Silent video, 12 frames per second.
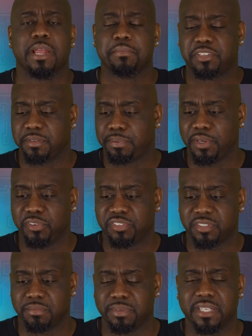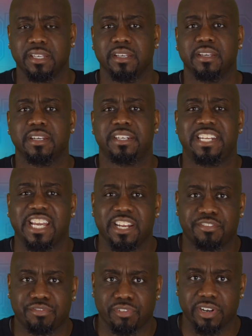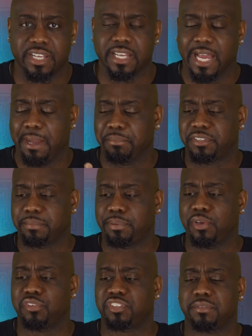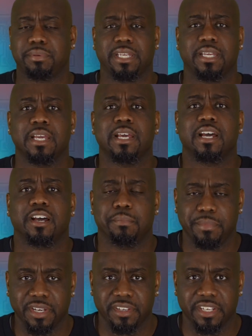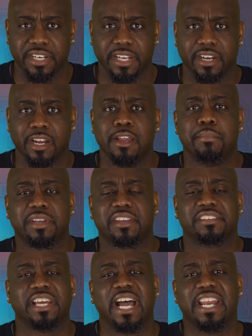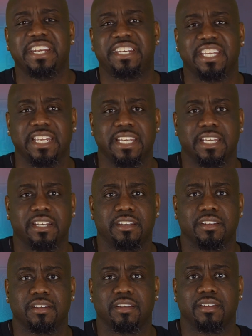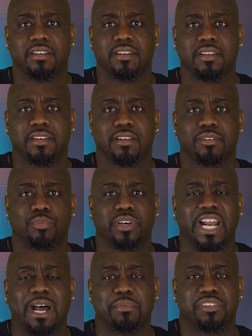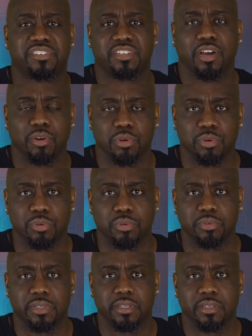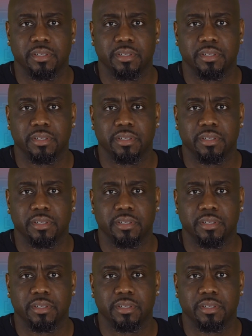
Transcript: I'm supposed to be debt-free. I'm supposed to be a millionaire because I did what I was told